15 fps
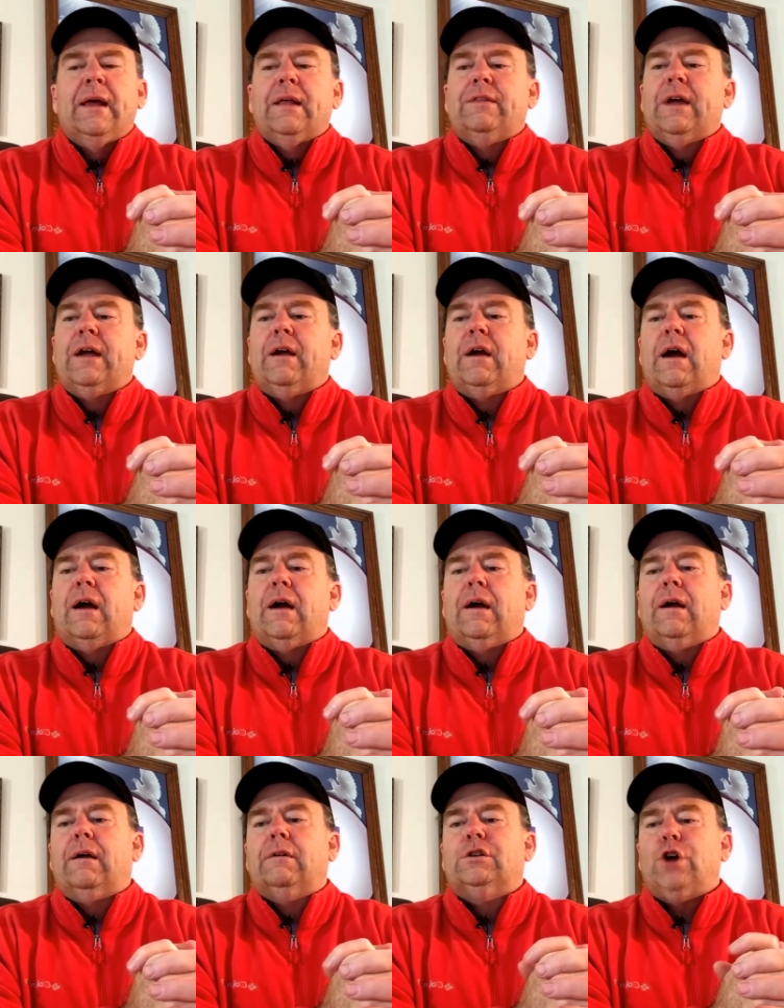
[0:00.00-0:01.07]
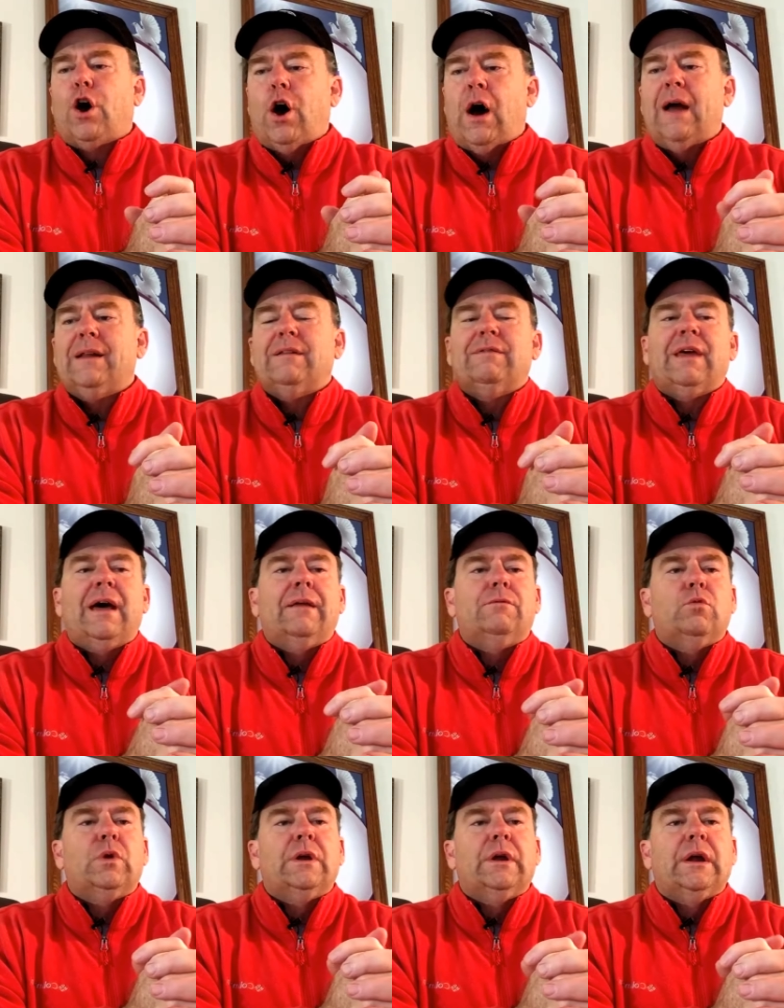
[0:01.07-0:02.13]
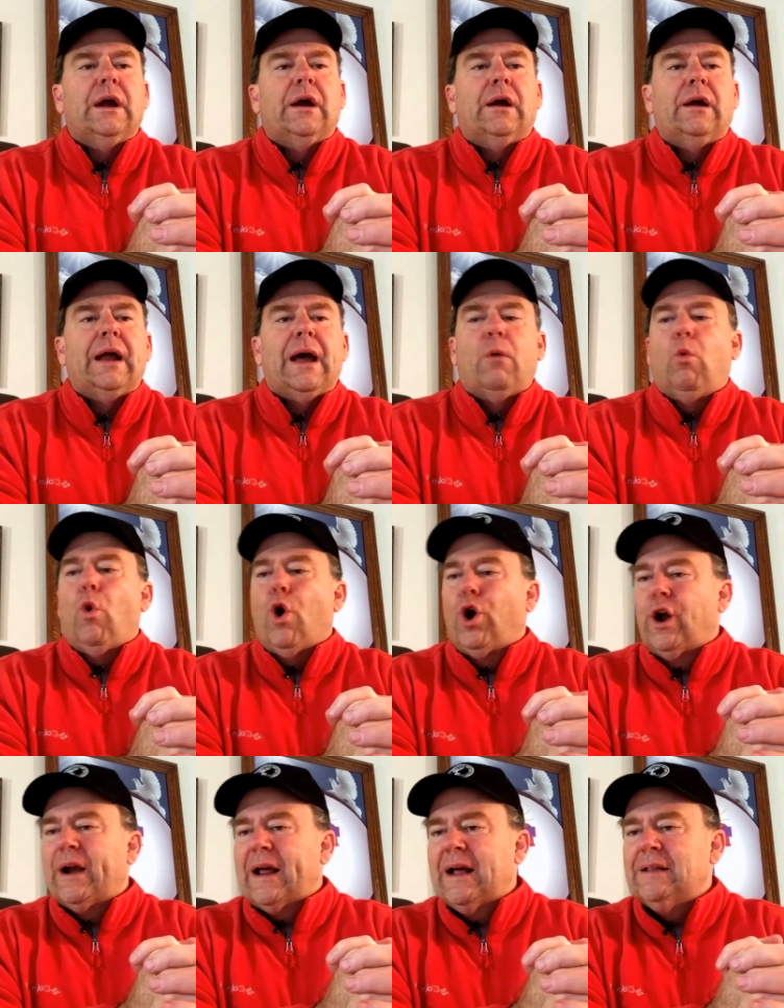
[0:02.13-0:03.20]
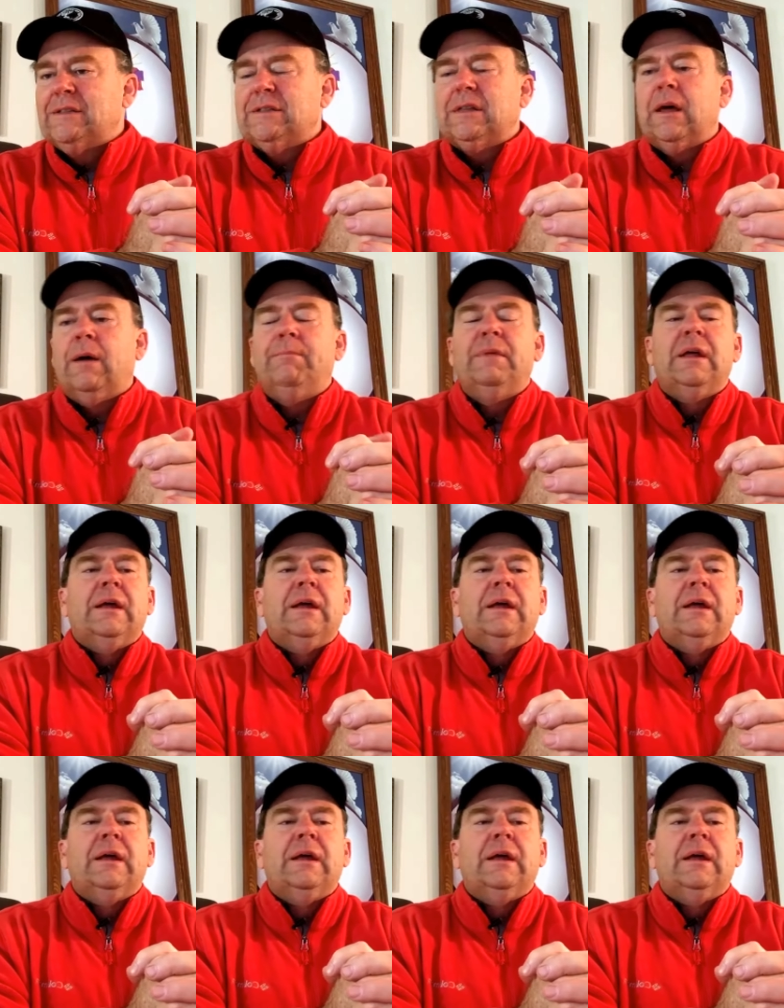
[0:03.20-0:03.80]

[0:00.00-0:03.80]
They are taught that we are at war against them.